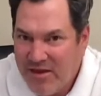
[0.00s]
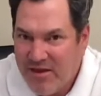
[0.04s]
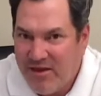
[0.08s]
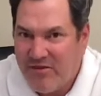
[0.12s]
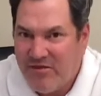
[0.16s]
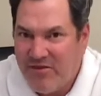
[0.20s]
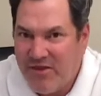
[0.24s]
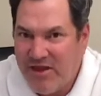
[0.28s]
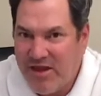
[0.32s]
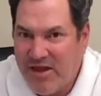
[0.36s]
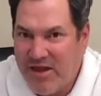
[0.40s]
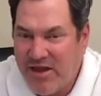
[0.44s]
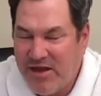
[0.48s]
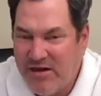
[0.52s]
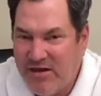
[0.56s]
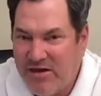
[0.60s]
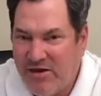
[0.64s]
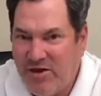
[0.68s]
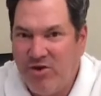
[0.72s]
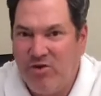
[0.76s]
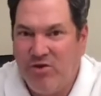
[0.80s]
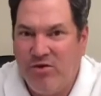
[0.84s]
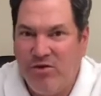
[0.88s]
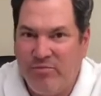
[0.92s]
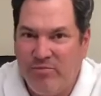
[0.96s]

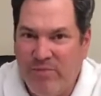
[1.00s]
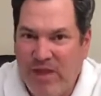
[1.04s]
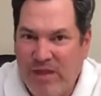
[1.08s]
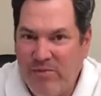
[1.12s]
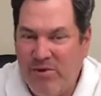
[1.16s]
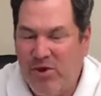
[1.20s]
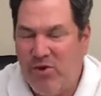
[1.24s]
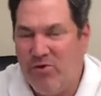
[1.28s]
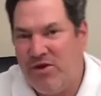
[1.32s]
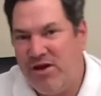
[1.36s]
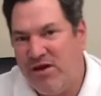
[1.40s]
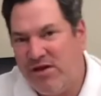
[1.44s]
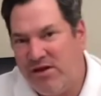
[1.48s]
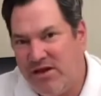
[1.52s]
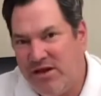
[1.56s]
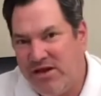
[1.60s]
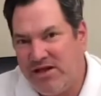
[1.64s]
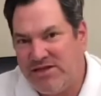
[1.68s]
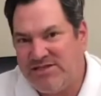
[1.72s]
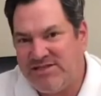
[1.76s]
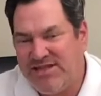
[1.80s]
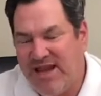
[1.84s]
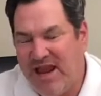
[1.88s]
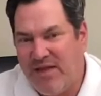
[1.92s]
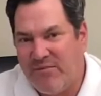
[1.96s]
then maybe you need to
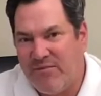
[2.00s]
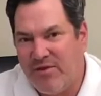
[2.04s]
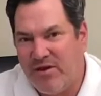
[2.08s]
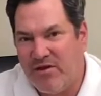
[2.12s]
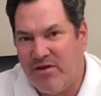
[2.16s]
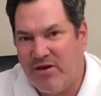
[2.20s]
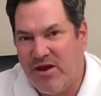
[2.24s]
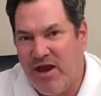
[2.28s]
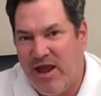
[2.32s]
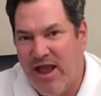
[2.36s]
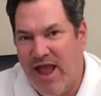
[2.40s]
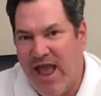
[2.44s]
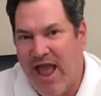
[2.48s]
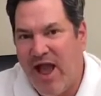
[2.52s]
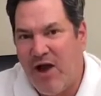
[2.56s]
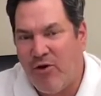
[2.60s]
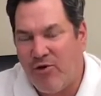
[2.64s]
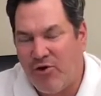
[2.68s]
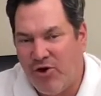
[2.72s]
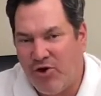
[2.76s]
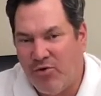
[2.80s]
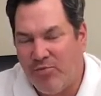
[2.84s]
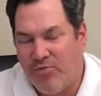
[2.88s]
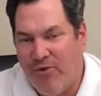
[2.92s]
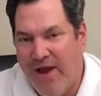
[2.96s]
examine how
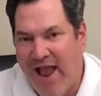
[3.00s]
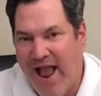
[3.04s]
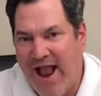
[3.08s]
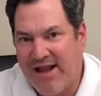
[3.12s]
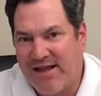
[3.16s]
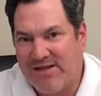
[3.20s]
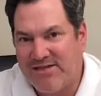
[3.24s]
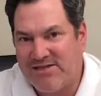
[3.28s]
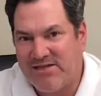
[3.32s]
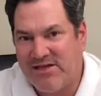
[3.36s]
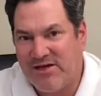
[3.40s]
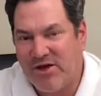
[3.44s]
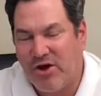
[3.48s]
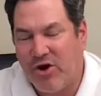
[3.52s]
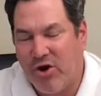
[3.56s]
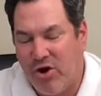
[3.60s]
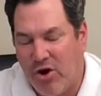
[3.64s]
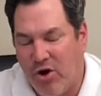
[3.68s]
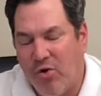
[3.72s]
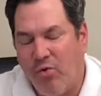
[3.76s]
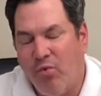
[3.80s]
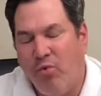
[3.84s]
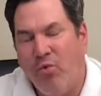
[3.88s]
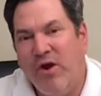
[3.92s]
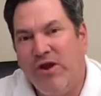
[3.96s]
you're practicing or,
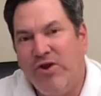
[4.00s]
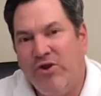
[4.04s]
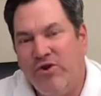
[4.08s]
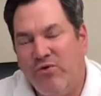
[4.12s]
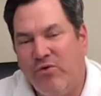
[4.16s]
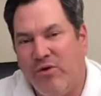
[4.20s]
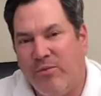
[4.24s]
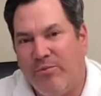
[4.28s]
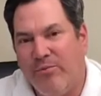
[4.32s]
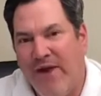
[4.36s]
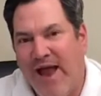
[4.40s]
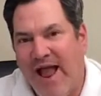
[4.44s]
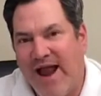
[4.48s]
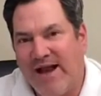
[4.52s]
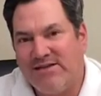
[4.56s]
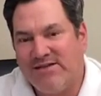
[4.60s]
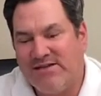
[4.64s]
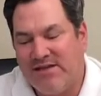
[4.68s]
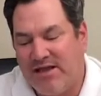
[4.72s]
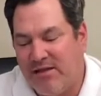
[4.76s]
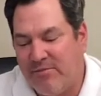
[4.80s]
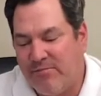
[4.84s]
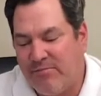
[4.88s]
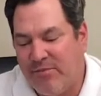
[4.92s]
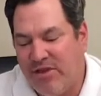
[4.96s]
or what you are
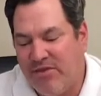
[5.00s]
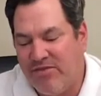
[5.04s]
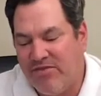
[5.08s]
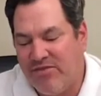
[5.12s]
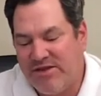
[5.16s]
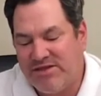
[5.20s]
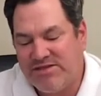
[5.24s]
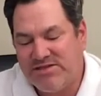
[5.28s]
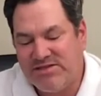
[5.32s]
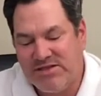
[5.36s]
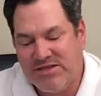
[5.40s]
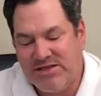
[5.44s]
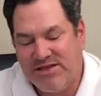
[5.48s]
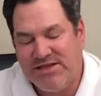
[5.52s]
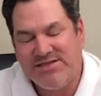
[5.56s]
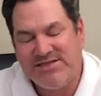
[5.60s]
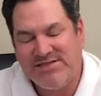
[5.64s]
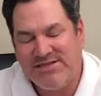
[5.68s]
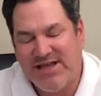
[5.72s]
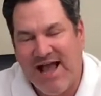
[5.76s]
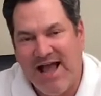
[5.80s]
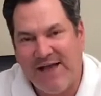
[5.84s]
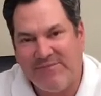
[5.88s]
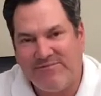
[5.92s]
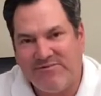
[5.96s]
practicing. But this, these
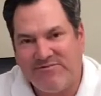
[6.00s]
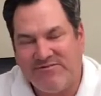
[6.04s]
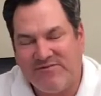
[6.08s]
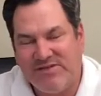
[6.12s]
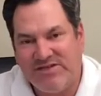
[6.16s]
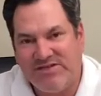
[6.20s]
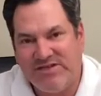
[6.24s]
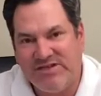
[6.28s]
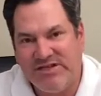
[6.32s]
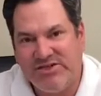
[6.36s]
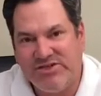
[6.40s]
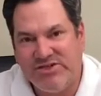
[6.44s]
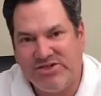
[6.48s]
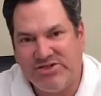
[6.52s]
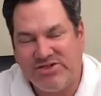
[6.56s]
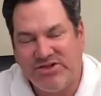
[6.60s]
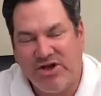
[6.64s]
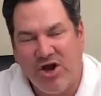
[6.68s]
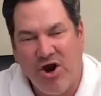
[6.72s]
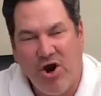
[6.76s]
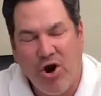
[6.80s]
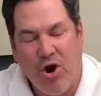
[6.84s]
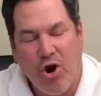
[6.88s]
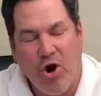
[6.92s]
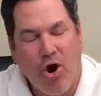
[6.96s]
types of decisions
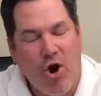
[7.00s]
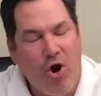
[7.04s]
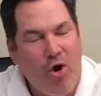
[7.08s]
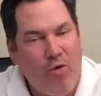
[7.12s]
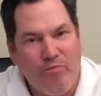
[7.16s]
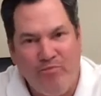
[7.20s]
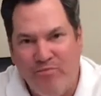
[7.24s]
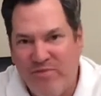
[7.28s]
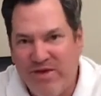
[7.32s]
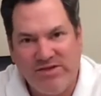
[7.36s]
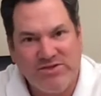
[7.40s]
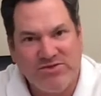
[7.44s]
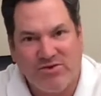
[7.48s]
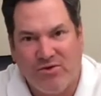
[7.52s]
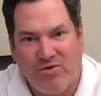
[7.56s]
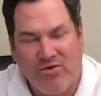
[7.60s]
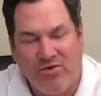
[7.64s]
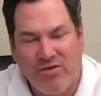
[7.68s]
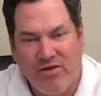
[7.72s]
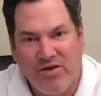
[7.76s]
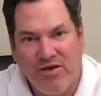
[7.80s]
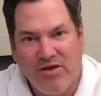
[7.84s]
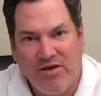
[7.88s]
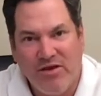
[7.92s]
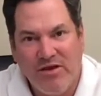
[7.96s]
are all mental,
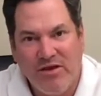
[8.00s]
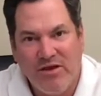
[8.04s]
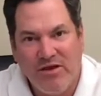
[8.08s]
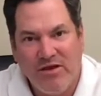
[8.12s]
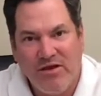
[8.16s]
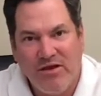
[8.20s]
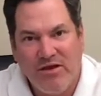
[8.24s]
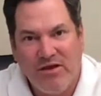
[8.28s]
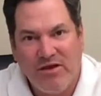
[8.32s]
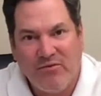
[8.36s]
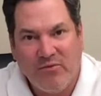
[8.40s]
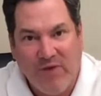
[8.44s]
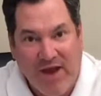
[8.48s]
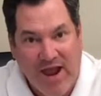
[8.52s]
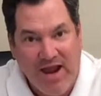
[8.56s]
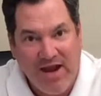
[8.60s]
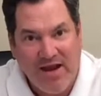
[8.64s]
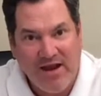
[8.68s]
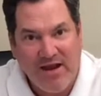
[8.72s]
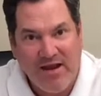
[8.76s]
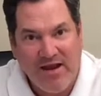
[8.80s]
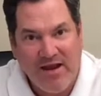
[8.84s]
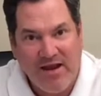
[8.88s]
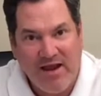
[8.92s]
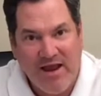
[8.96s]
right?